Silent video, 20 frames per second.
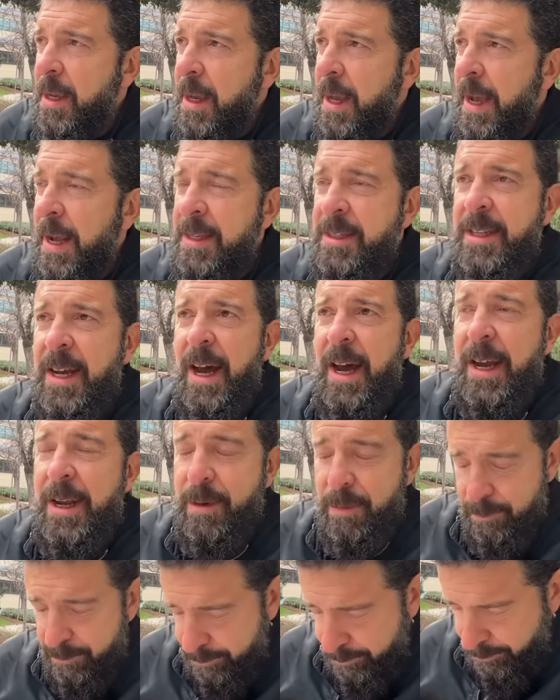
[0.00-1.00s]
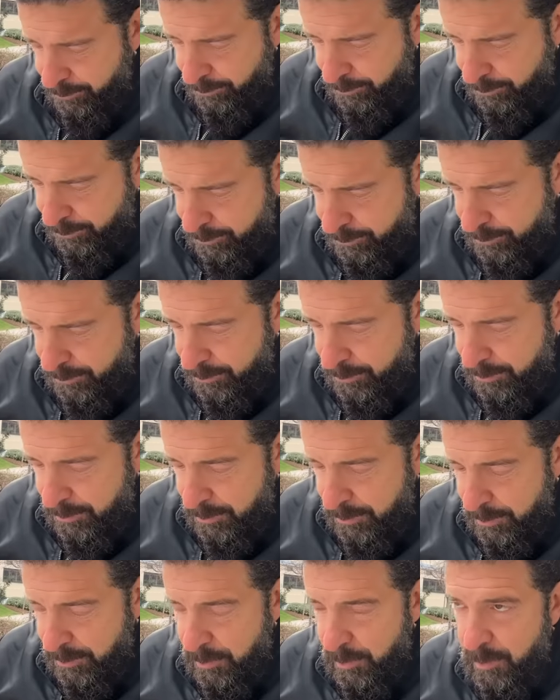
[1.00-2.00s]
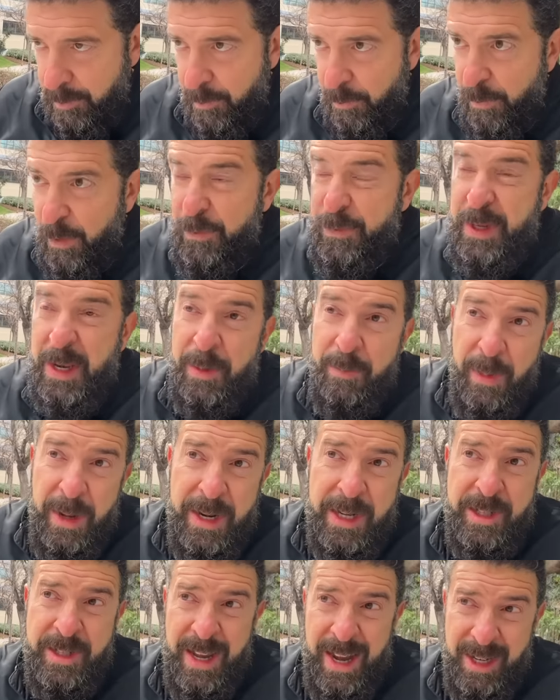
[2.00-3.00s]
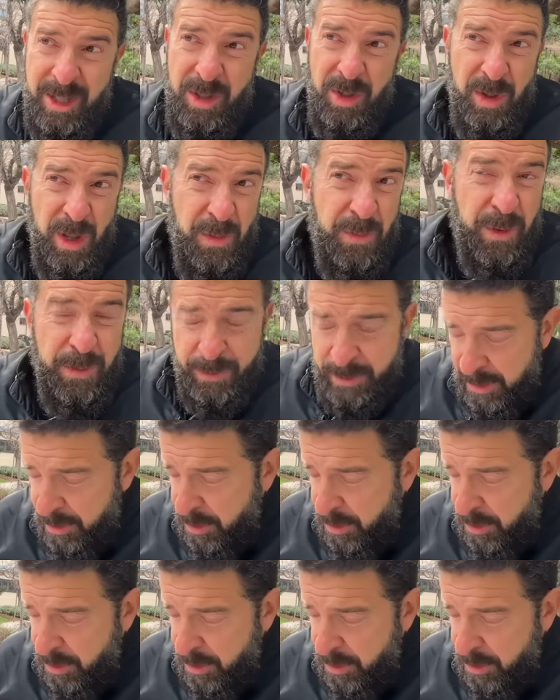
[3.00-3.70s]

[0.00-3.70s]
had died. 15 minutes, actually, 15